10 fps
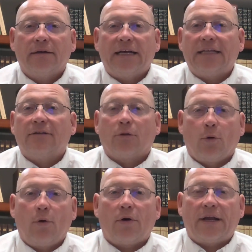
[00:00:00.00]
in the
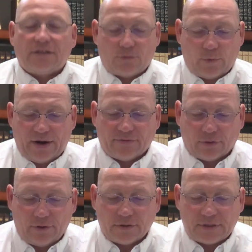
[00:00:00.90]
Lord, as we have
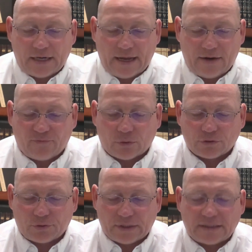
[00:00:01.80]
learned today in
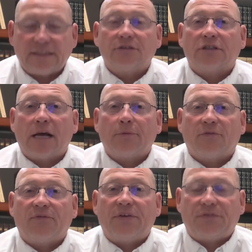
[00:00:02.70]
1 Corinthians chapter
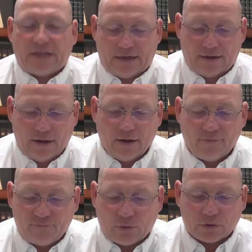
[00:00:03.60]
15,
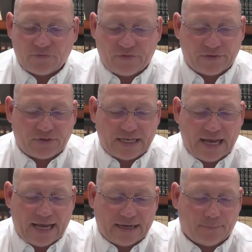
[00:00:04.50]
verse
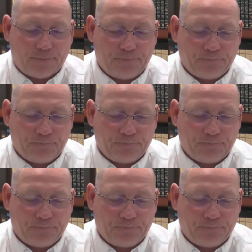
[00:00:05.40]
58.